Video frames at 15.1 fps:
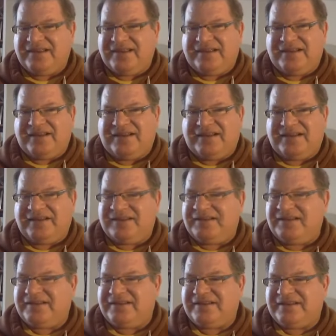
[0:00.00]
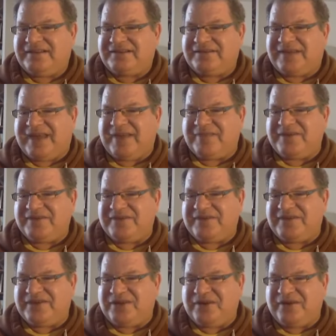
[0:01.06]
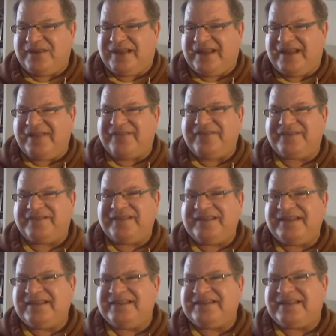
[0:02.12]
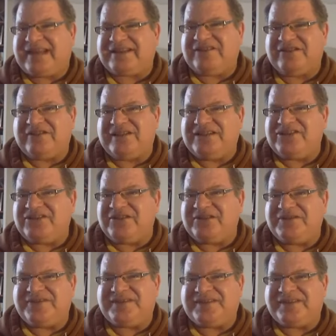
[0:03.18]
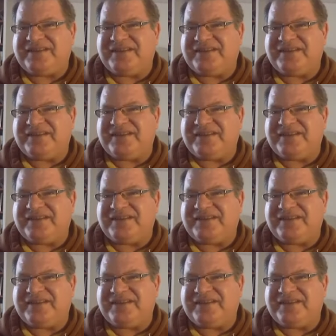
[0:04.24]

that's what happens when you go live. Technical issues.